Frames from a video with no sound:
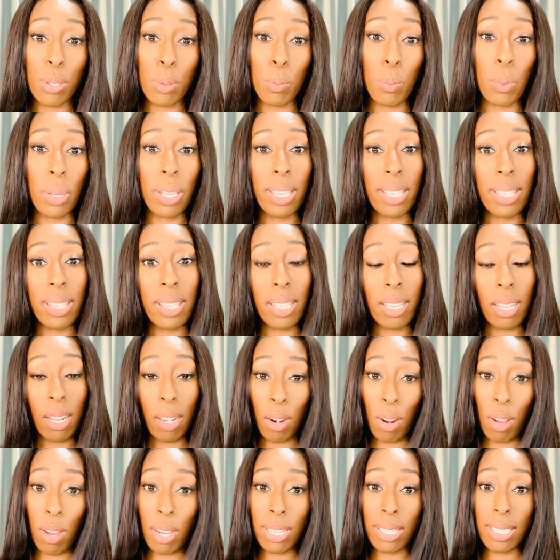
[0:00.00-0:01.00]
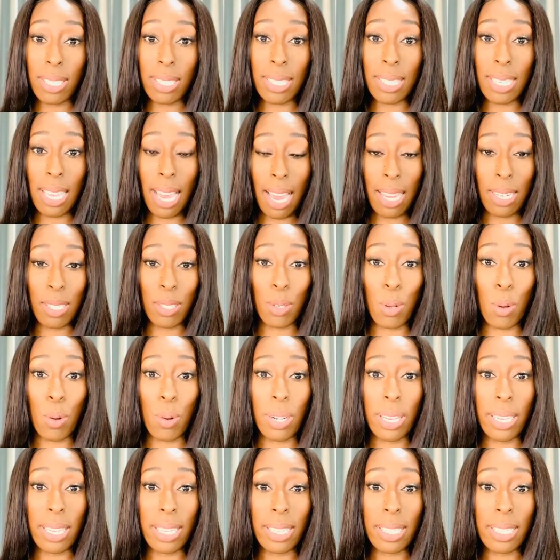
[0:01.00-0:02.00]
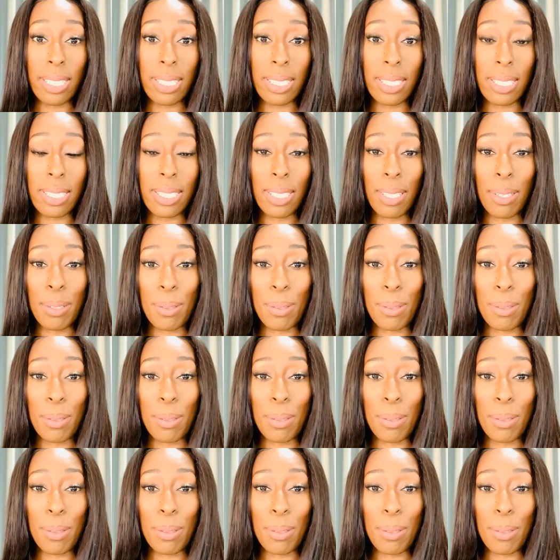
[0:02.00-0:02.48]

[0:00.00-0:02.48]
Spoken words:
with clients and colleagues.